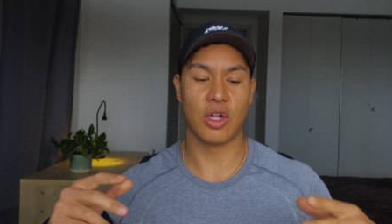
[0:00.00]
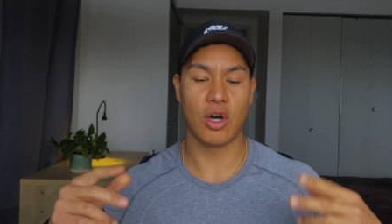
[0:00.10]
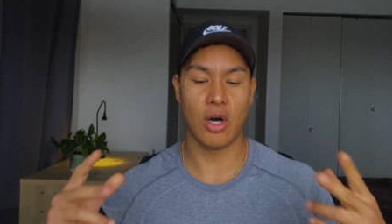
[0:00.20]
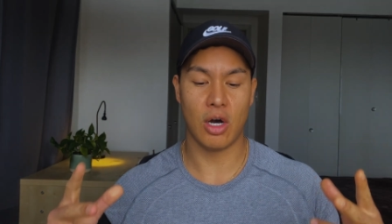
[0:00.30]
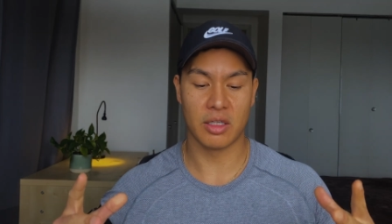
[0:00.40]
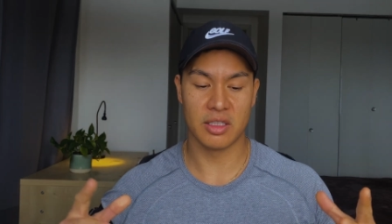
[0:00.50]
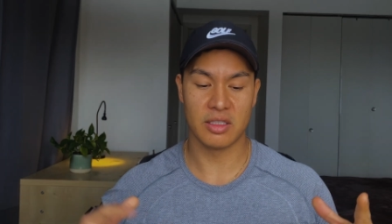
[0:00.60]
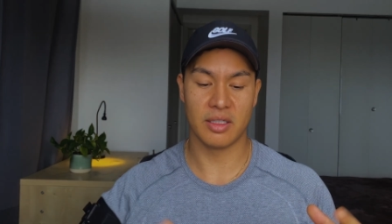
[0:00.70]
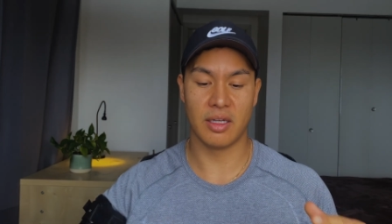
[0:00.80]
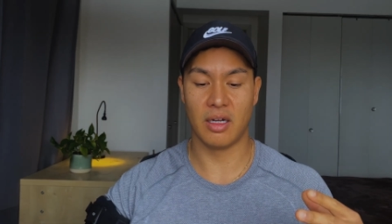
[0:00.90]

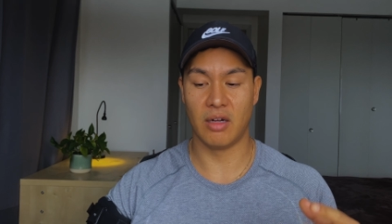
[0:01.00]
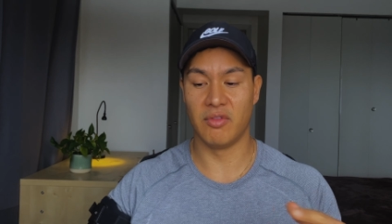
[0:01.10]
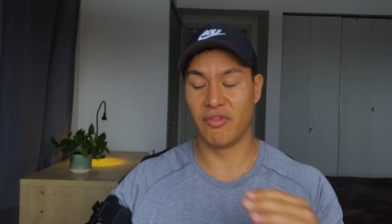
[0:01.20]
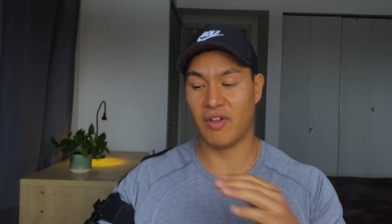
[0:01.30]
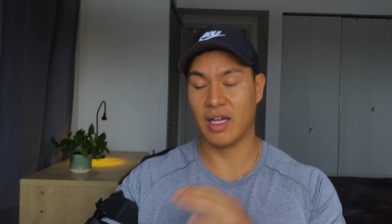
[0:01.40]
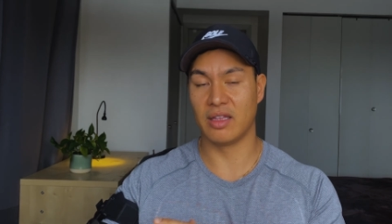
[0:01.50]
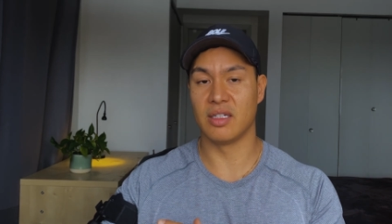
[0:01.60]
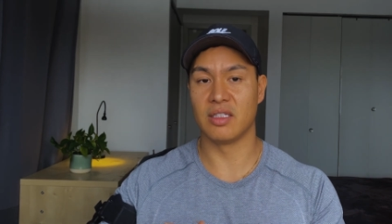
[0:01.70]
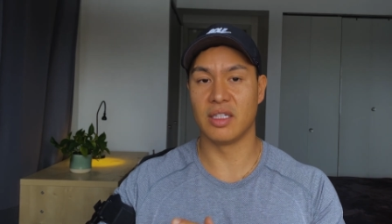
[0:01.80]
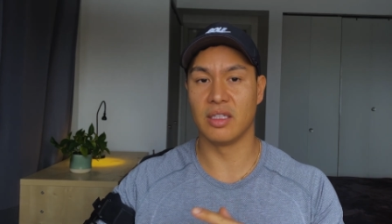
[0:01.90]
cognizant of the fact that
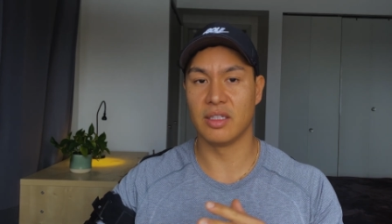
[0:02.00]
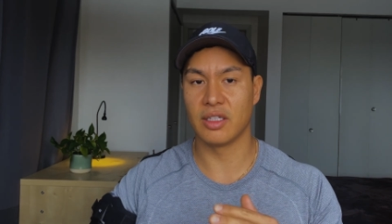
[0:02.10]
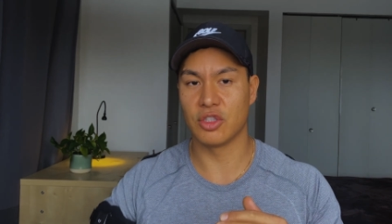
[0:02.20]
it's healing.